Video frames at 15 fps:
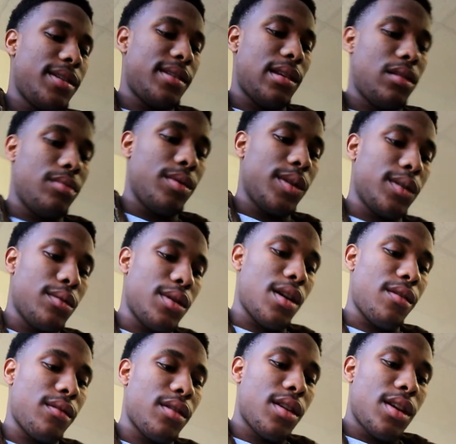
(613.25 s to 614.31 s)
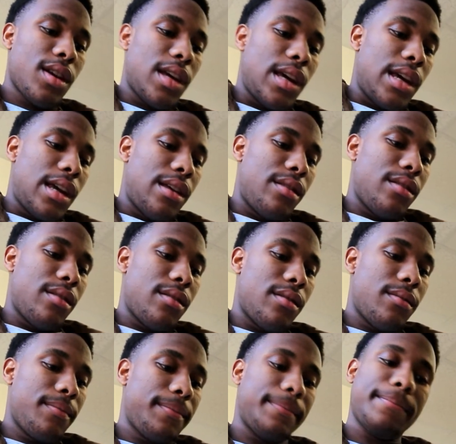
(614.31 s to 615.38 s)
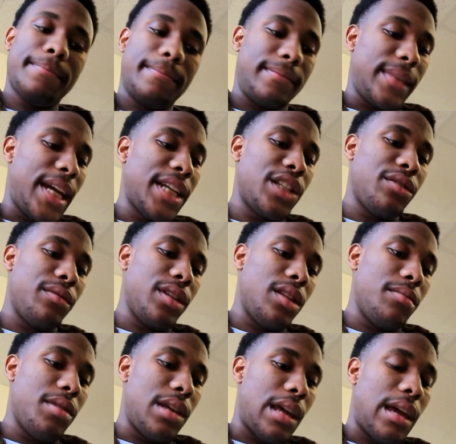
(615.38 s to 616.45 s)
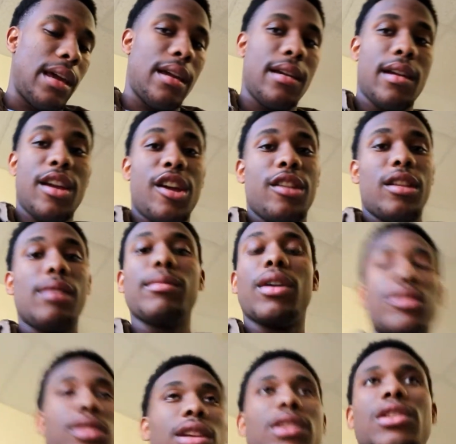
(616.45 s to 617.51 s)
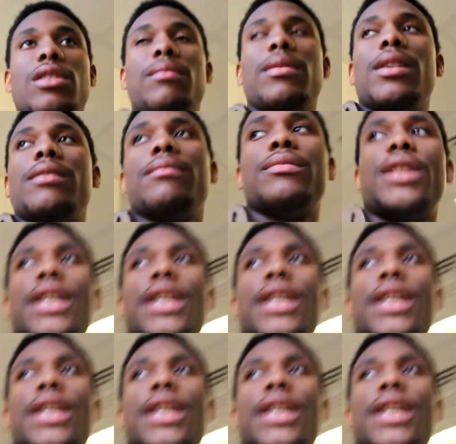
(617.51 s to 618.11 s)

the syllabus or whatever. That should really be it. I'm gonna go to the gym and